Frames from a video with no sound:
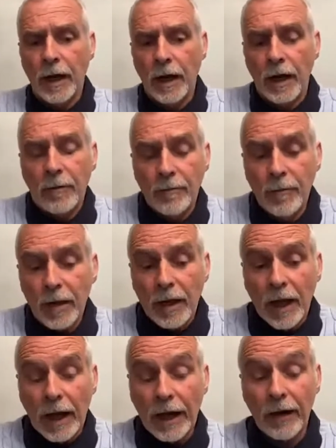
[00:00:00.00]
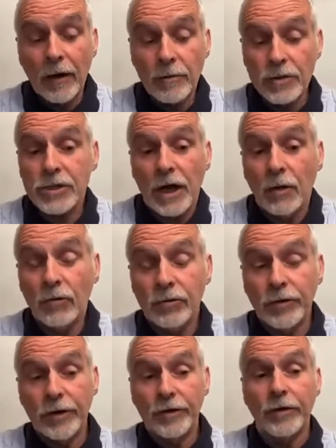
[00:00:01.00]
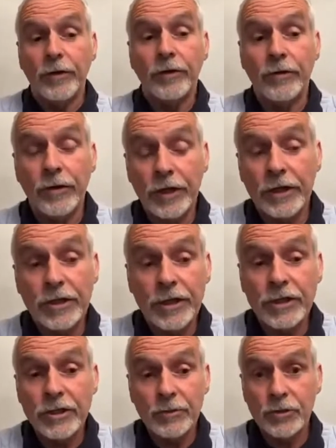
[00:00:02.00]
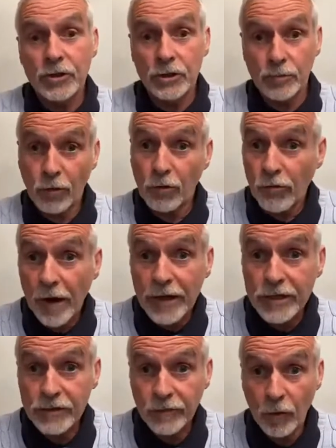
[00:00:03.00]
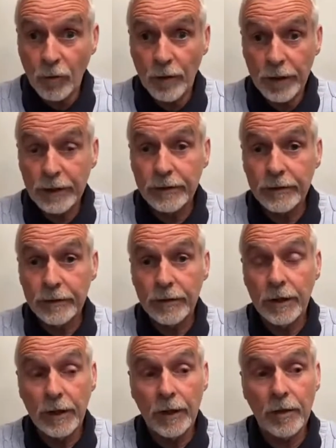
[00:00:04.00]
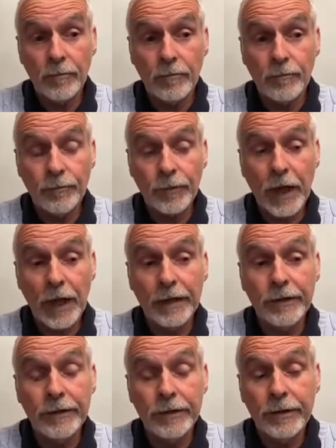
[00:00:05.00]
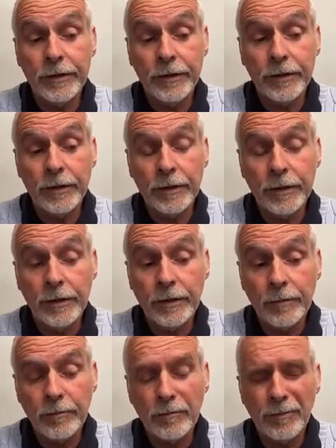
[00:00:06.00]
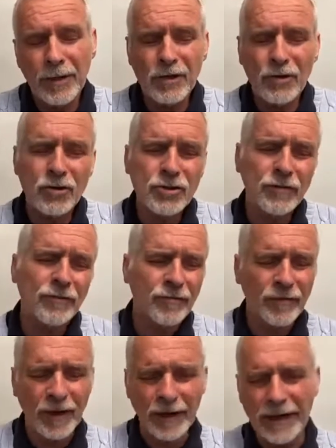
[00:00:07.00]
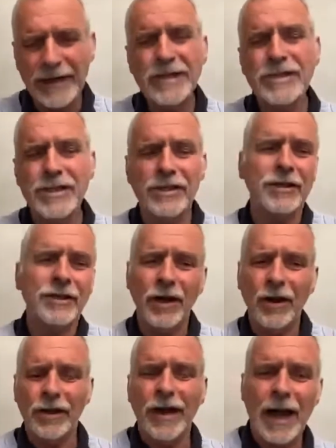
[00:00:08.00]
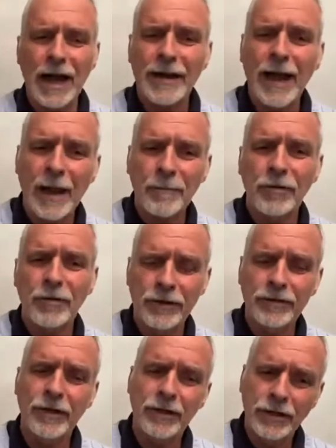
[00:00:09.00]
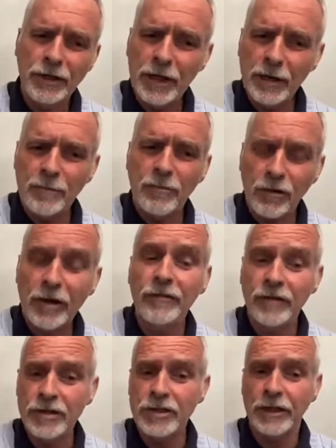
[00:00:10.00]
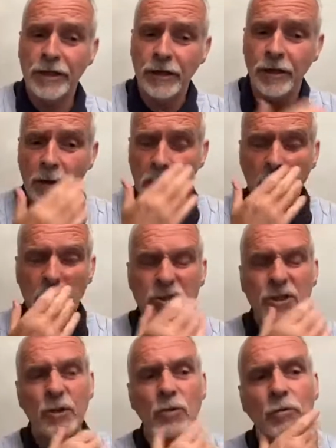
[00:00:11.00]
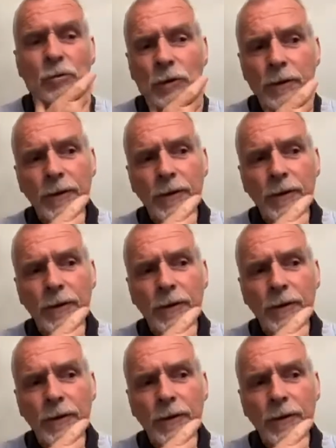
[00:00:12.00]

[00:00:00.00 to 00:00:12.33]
And I was told that the condition would just progress for me. And because of an incident that I'd had happen a year previously, and I was still